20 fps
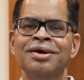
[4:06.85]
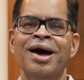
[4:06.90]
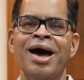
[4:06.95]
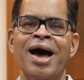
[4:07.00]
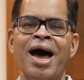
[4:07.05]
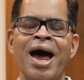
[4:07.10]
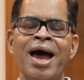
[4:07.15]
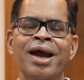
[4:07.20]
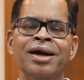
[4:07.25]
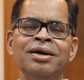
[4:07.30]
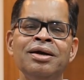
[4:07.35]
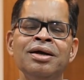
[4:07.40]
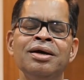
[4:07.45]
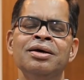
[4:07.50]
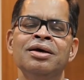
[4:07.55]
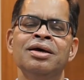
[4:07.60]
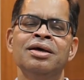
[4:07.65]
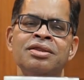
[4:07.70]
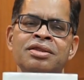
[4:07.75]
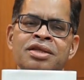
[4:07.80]
And
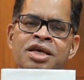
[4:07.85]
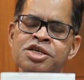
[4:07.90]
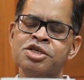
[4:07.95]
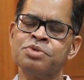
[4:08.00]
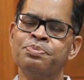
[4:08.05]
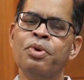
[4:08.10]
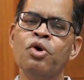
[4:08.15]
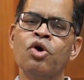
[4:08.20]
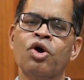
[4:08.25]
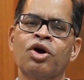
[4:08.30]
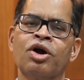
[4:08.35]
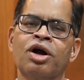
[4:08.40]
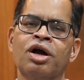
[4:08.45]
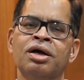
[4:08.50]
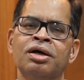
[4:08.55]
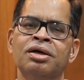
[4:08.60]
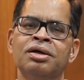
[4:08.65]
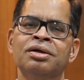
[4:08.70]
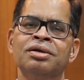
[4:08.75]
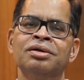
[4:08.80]
this book,
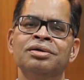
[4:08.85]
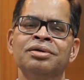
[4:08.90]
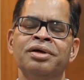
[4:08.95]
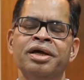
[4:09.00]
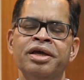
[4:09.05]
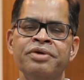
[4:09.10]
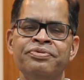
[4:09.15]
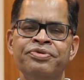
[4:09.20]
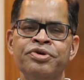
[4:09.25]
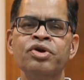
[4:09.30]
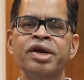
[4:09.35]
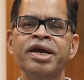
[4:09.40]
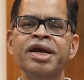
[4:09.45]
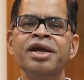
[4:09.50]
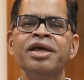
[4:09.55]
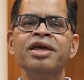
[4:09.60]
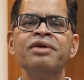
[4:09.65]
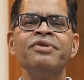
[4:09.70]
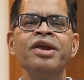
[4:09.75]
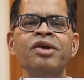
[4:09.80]
if you read
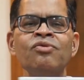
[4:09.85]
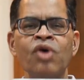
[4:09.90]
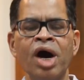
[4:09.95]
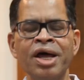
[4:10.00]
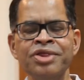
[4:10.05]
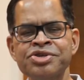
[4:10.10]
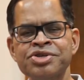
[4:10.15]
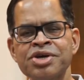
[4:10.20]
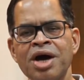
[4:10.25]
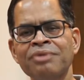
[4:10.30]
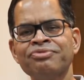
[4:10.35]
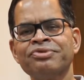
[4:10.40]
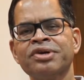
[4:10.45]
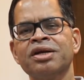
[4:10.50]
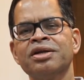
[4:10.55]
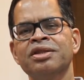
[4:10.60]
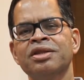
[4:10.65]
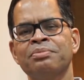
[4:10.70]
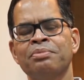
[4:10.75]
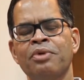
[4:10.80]
even one chapter
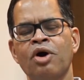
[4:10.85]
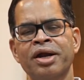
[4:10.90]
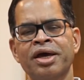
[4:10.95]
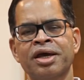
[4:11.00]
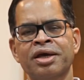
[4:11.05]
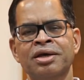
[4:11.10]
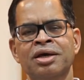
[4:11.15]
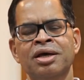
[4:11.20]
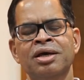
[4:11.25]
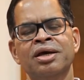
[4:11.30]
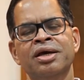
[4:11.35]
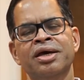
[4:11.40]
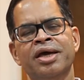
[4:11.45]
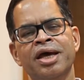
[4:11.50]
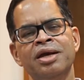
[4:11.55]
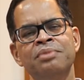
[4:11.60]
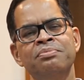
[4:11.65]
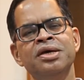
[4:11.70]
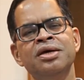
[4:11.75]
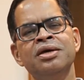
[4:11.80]
in the morning,
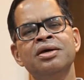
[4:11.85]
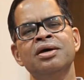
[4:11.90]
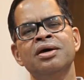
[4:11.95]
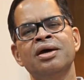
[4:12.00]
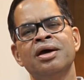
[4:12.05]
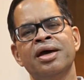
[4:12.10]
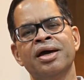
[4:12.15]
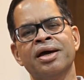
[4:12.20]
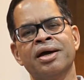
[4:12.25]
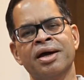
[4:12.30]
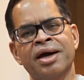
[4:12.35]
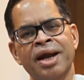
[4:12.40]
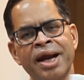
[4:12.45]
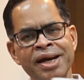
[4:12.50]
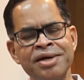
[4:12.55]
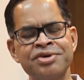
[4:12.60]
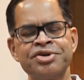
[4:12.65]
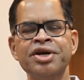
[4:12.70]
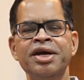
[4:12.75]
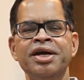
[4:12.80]
can be a
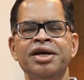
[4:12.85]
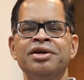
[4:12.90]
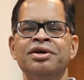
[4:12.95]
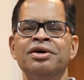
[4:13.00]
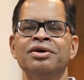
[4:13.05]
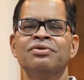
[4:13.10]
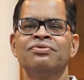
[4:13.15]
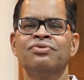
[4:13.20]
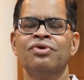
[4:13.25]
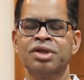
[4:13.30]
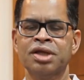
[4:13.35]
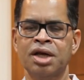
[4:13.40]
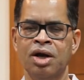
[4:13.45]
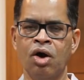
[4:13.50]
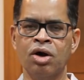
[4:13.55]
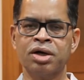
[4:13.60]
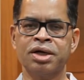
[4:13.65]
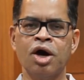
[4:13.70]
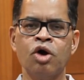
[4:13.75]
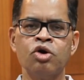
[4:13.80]
great read for the
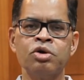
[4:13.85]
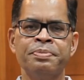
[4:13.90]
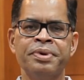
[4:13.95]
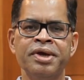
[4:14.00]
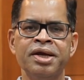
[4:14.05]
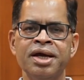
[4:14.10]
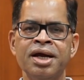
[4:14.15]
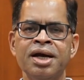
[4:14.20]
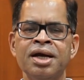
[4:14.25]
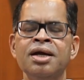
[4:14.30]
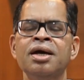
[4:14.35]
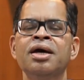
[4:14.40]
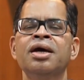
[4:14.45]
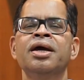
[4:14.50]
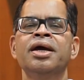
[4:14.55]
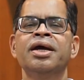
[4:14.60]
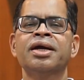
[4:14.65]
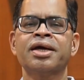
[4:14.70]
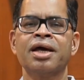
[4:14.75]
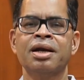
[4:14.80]
lockdown period.
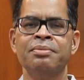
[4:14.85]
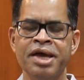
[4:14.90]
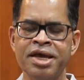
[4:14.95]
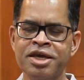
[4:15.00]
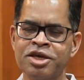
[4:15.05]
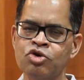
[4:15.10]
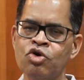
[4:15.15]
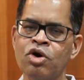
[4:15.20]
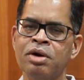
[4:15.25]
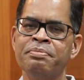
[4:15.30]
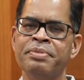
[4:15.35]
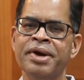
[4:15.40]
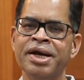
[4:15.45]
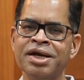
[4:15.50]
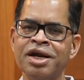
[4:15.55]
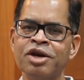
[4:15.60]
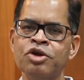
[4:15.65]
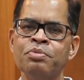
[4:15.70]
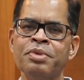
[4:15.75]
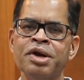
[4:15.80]
It can make you a
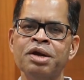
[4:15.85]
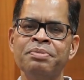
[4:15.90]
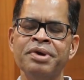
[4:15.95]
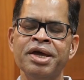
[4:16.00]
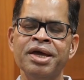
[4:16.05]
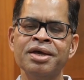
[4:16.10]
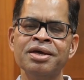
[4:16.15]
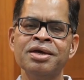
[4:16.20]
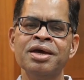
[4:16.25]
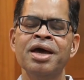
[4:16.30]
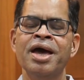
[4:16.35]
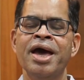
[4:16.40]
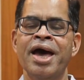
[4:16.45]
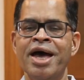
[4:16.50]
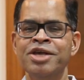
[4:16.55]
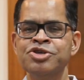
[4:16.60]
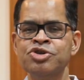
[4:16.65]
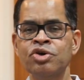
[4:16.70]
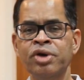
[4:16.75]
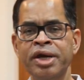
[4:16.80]
better human being
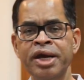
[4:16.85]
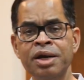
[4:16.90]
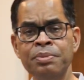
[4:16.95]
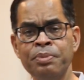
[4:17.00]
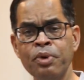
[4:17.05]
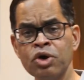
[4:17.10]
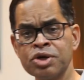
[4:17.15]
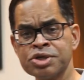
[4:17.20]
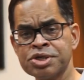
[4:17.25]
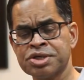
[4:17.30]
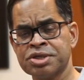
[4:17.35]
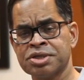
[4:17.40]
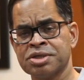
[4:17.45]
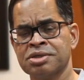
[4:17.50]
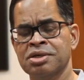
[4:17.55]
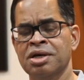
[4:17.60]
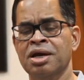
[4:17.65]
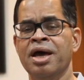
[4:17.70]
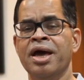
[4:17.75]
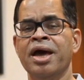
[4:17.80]
as you read
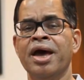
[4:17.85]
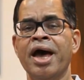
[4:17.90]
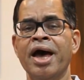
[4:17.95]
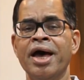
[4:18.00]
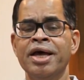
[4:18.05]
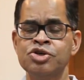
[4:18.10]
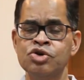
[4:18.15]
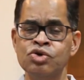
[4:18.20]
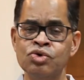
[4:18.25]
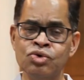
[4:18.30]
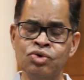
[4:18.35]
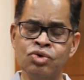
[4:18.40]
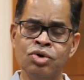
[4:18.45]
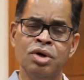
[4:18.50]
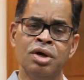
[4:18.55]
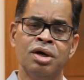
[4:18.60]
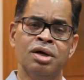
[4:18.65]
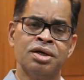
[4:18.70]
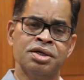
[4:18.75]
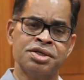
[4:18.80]
books, as you
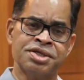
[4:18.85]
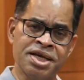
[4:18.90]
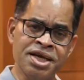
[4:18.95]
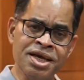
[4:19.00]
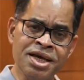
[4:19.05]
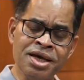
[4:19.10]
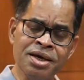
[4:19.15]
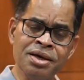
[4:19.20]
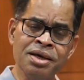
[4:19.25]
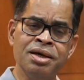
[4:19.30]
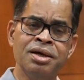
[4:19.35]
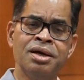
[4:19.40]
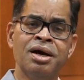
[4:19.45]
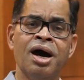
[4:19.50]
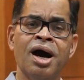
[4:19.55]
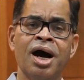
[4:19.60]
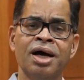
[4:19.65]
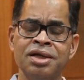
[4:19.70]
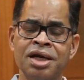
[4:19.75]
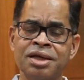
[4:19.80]
see
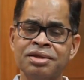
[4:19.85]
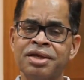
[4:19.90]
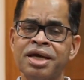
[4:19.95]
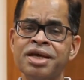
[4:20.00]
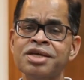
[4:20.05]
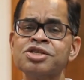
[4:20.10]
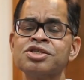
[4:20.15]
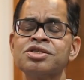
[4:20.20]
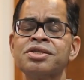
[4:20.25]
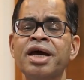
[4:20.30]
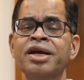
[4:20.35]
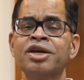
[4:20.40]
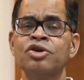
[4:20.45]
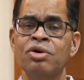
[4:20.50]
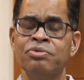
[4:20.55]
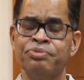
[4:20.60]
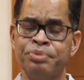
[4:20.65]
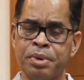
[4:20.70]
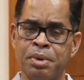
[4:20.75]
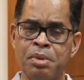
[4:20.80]
other things that you
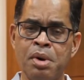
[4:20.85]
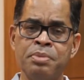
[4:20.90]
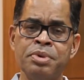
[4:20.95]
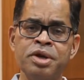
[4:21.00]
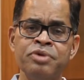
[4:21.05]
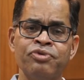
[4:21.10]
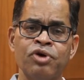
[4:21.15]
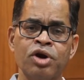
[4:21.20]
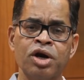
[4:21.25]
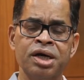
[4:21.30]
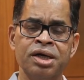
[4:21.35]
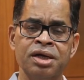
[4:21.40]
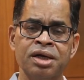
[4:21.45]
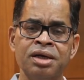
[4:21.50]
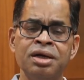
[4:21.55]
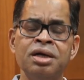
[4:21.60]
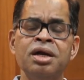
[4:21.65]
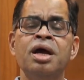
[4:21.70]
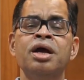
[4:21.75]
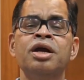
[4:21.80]
have probably
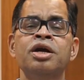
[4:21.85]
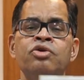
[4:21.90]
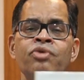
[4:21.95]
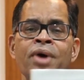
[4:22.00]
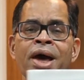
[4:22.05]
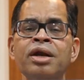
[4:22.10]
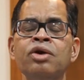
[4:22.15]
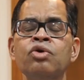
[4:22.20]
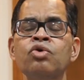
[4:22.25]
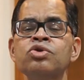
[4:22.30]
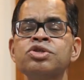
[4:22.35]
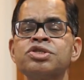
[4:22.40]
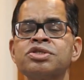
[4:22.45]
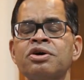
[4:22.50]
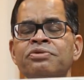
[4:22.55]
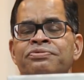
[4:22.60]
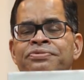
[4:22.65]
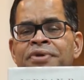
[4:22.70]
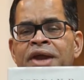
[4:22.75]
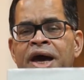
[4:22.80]
forgotten. 12 Rules
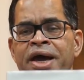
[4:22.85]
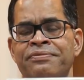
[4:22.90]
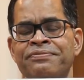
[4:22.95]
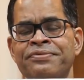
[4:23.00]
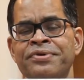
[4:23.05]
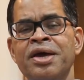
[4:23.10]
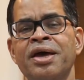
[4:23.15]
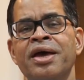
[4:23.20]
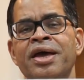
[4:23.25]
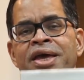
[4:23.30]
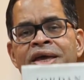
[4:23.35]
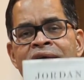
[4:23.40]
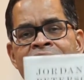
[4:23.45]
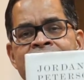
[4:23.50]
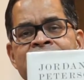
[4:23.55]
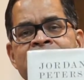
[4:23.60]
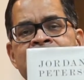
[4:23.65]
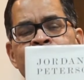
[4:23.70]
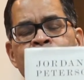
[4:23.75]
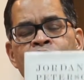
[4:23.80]
of Life
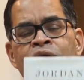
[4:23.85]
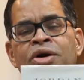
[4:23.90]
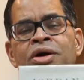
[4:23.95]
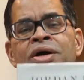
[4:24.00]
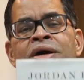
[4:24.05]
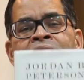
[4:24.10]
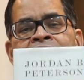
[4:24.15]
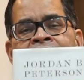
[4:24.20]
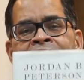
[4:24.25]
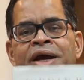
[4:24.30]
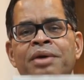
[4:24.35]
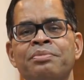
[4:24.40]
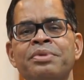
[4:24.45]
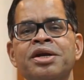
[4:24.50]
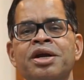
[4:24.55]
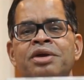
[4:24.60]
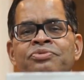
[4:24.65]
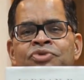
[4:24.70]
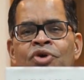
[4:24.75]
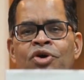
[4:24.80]
is the book
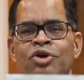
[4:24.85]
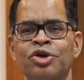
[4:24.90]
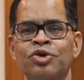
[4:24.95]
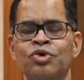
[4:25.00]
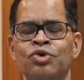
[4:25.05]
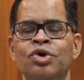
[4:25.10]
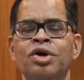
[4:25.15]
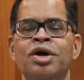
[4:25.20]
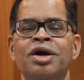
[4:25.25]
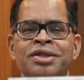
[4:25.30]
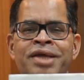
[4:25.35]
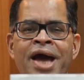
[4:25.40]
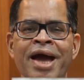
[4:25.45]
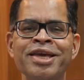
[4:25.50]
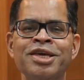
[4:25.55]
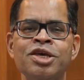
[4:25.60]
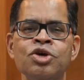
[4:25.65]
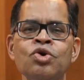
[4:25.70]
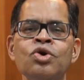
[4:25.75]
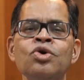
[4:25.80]
recommended for you.
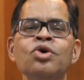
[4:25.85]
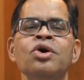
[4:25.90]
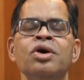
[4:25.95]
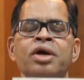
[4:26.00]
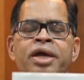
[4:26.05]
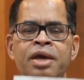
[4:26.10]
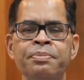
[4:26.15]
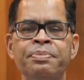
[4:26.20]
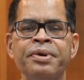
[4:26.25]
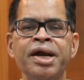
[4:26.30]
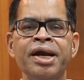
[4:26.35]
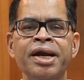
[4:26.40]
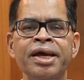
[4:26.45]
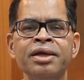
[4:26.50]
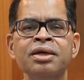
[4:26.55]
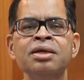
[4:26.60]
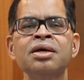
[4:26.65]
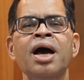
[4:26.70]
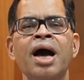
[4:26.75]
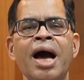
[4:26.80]
Thank you. Keep reading.